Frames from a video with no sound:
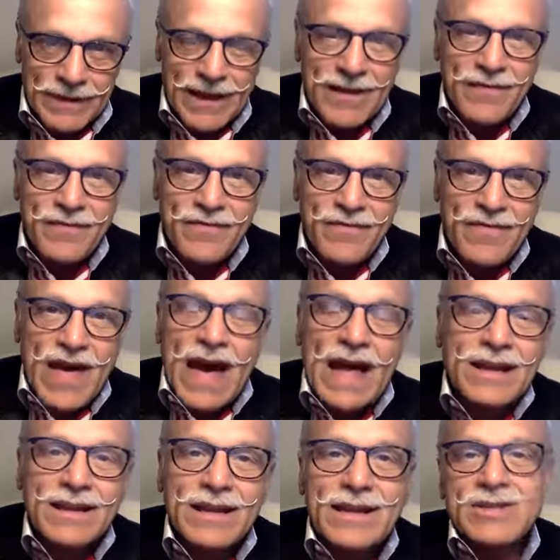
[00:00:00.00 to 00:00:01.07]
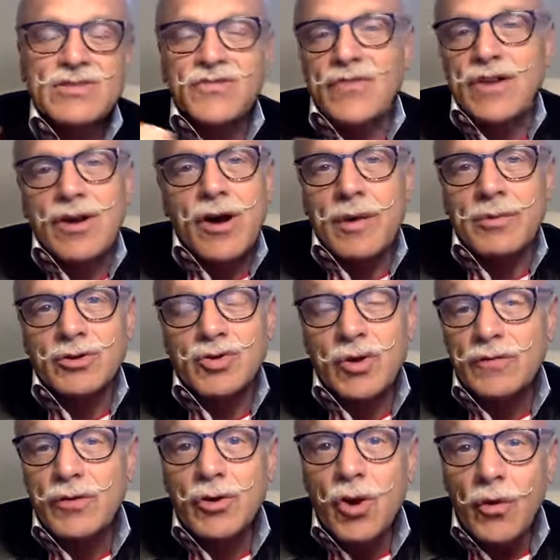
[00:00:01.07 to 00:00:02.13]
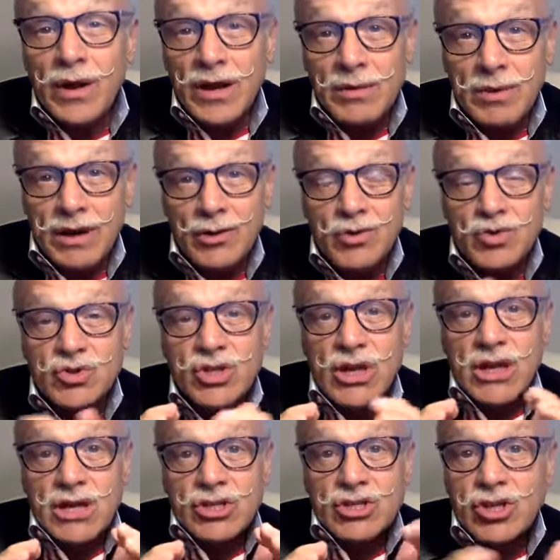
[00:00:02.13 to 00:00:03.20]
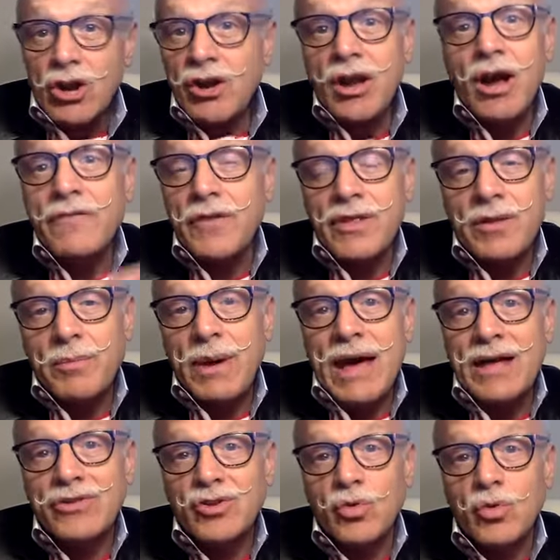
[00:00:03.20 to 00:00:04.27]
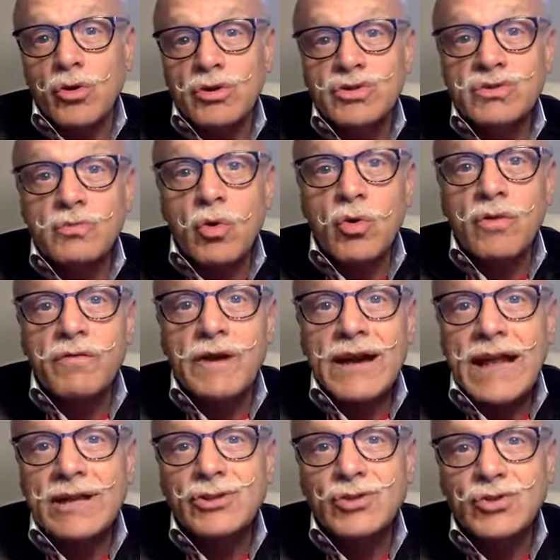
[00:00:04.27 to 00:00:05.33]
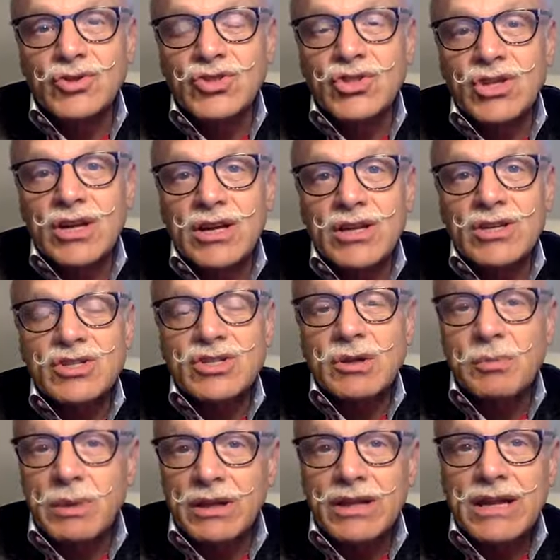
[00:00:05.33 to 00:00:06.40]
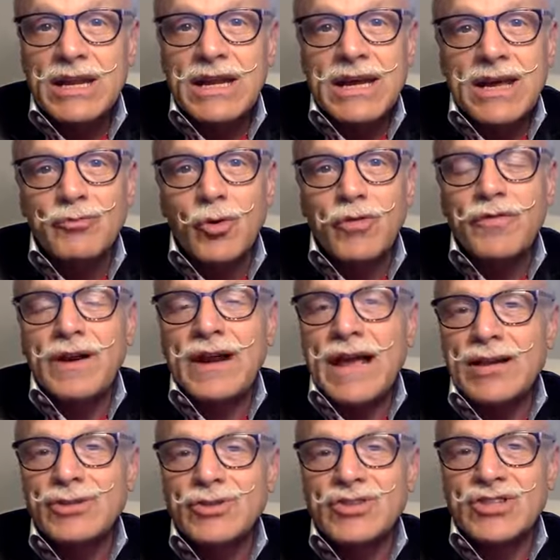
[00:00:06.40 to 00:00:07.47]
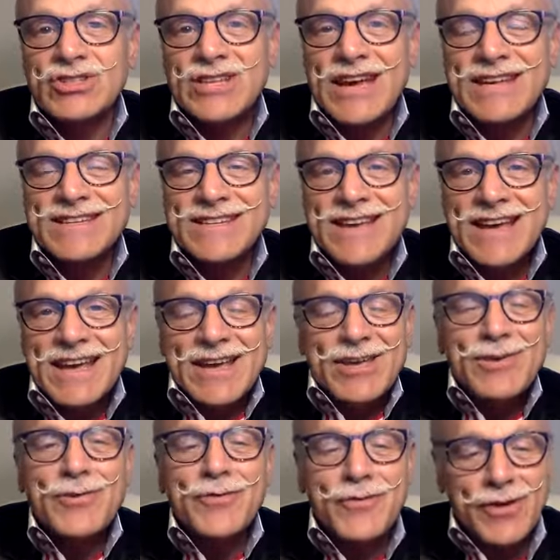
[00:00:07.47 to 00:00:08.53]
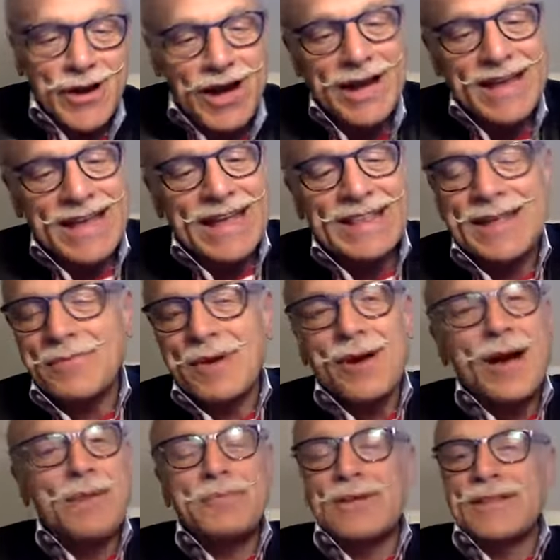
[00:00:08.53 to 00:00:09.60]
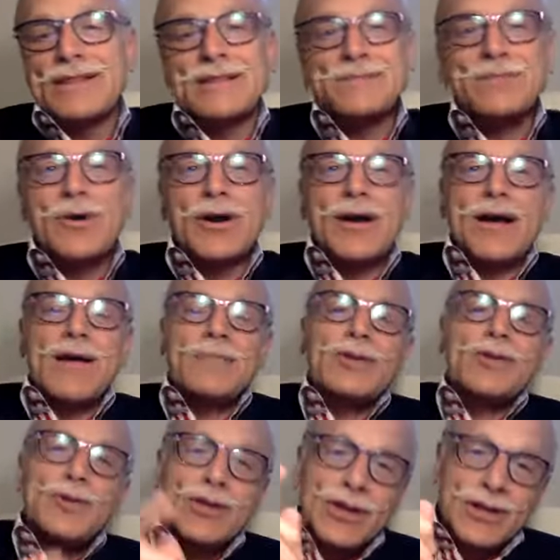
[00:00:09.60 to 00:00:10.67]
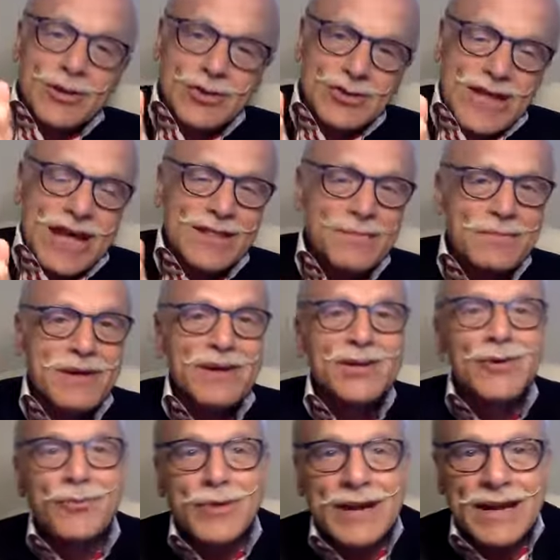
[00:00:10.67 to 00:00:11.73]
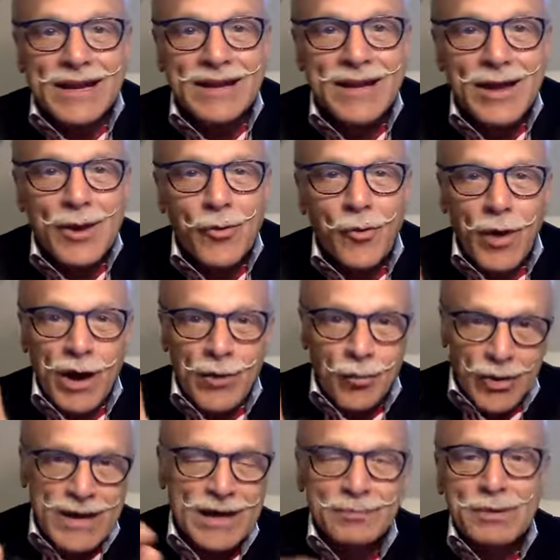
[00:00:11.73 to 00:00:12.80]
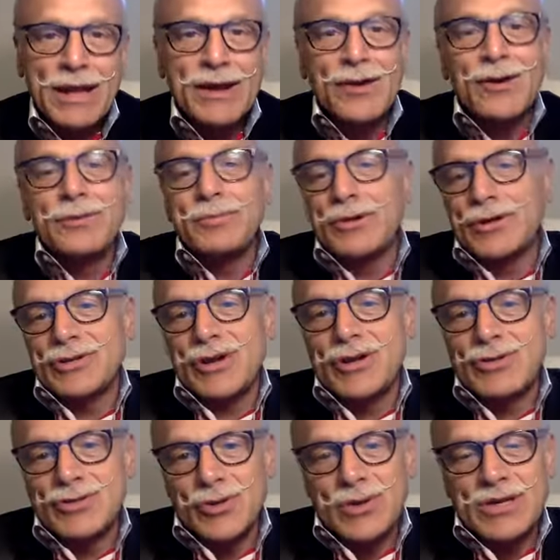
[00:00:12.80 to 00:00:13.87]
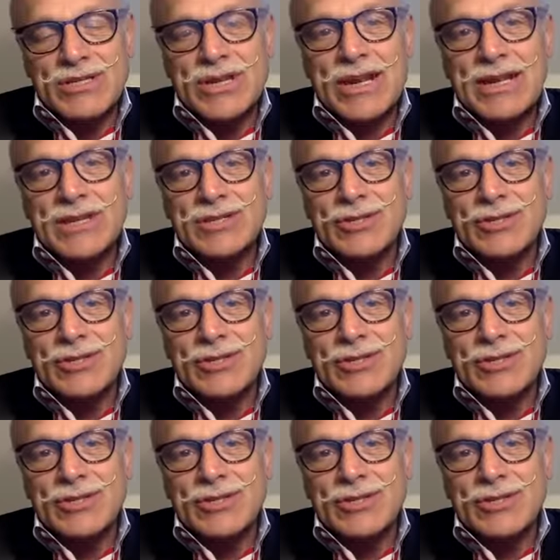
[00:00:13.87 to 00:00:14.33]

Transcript: And that is phenomenal. So if you know anybody who's starting off on the path towards more financial stability and more financial success, you've got to get them a copy of this book. I mean, you'll understand the minute you read it why we at Black Card Books are so excited.